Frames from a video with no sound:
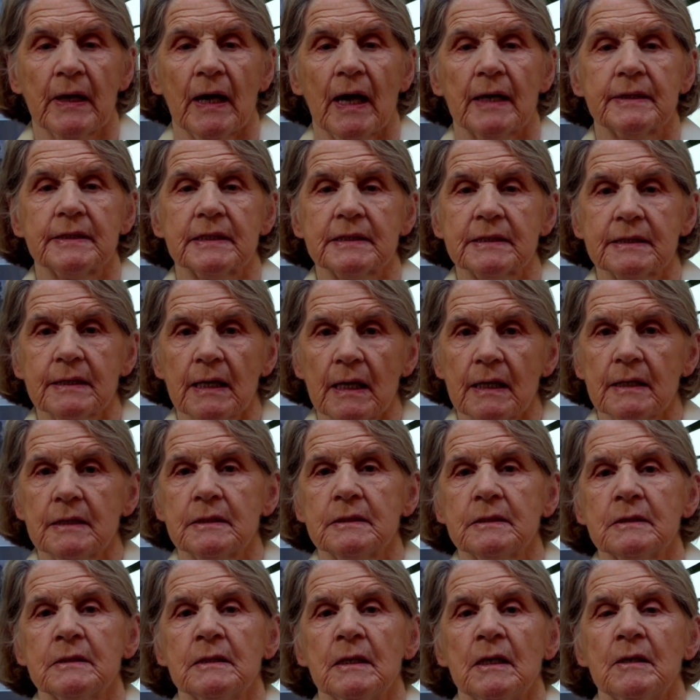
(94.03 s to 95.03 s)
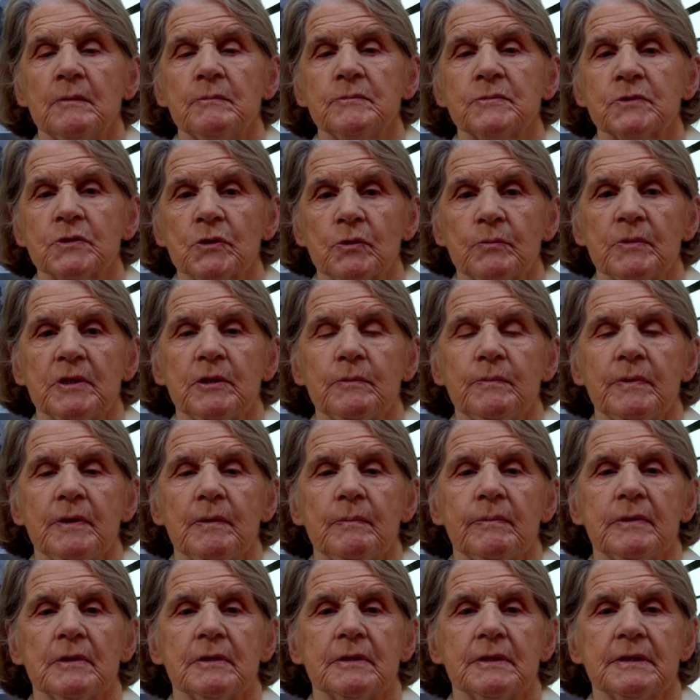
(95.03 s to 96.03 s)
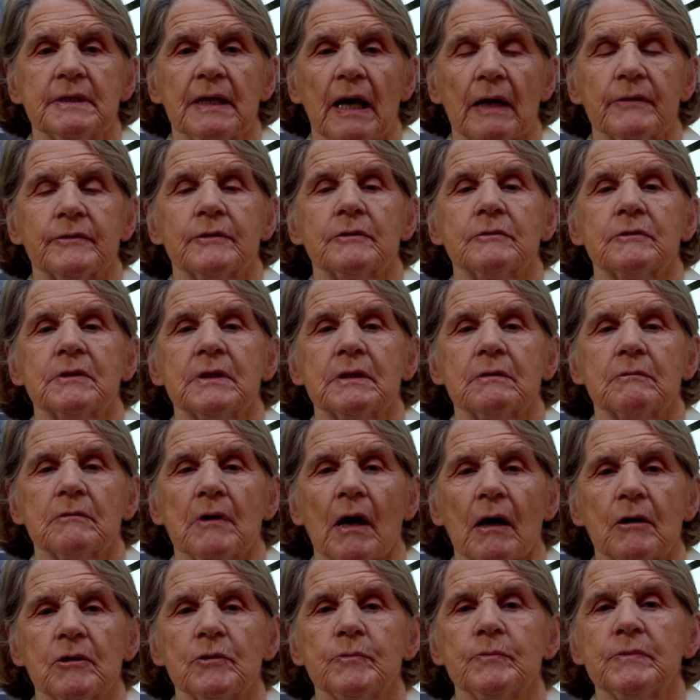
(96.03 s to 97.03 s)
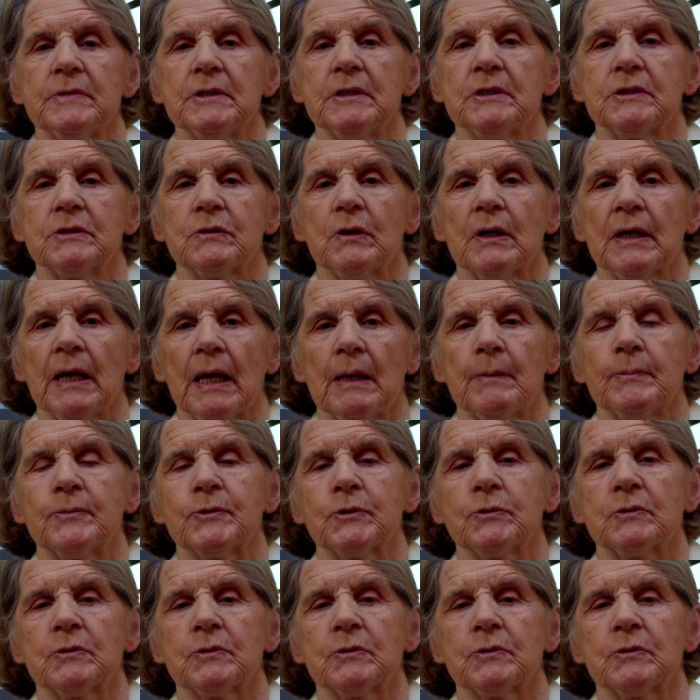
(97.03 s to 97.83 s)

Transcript: And again, so many people gathering around me to help